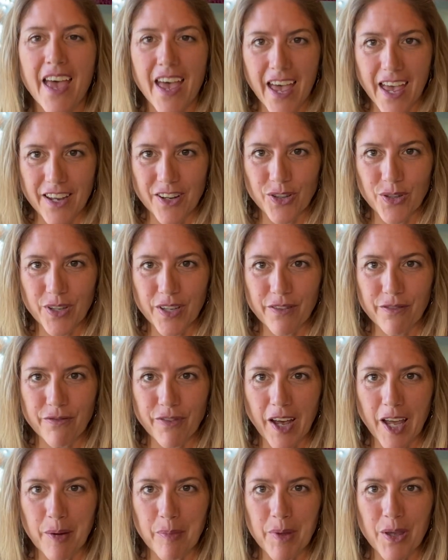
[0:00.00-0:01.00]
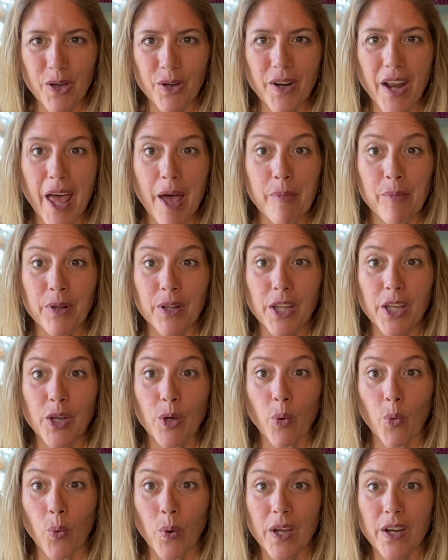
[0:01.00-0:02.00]
And you can find me on
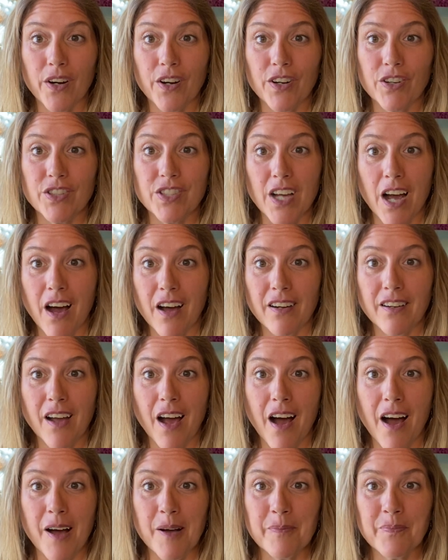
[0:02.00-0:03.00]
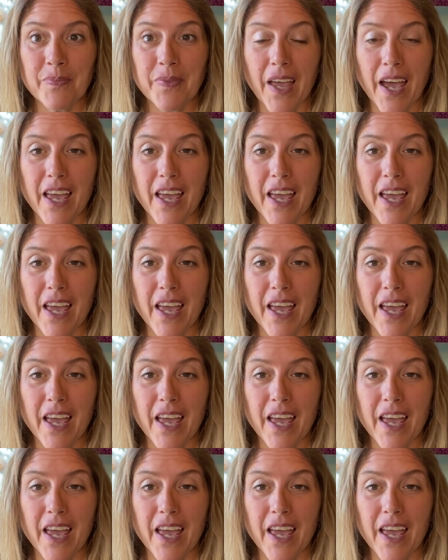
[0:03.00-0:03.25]
emilyweir.com.